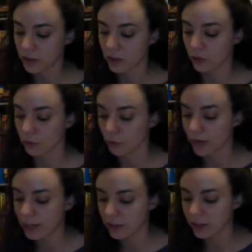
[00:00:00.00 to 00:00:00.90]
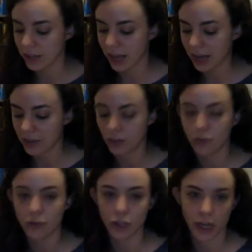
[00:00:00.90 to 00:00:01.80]
the greater the attitude
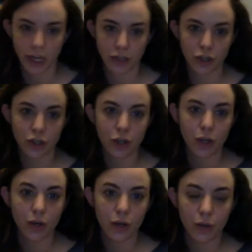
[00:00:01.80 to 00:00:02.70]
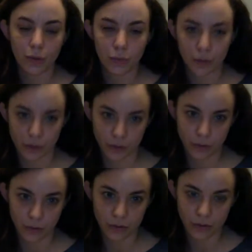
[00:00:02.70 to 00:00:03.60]
change
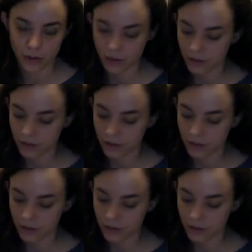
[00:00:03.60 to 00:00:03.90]
produced.